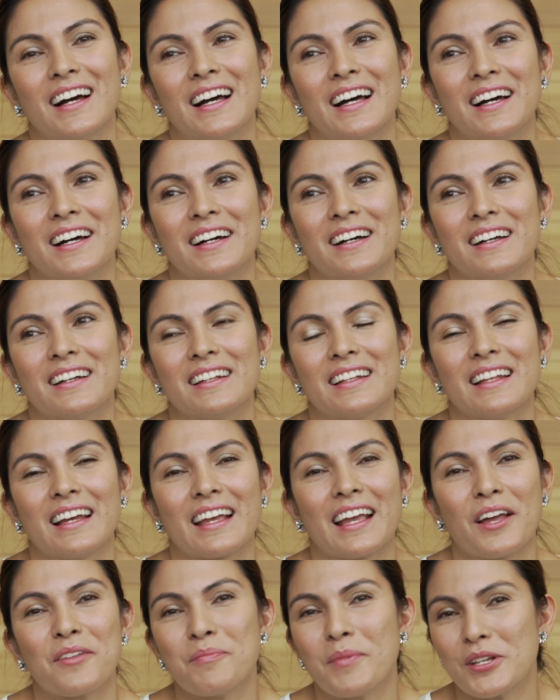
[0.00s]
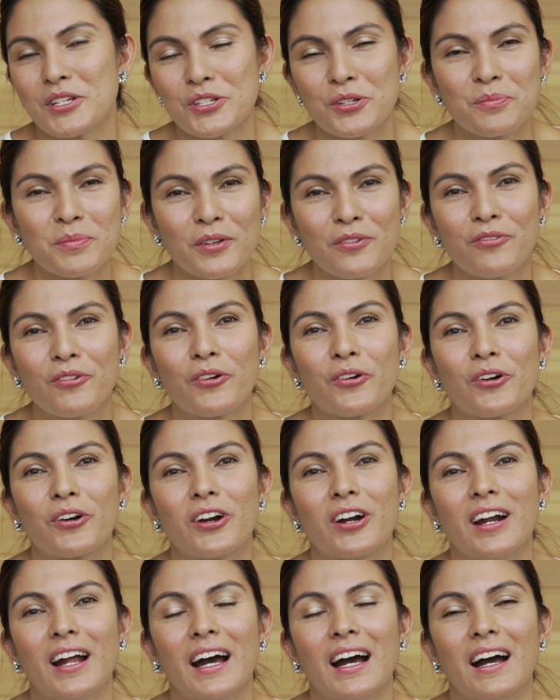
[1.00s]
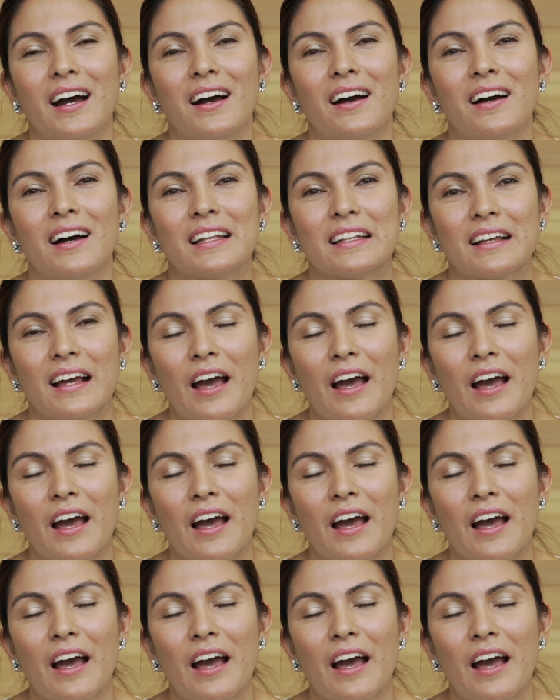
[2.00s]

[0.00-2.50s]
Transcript: Uh, like I mentioned before, uh,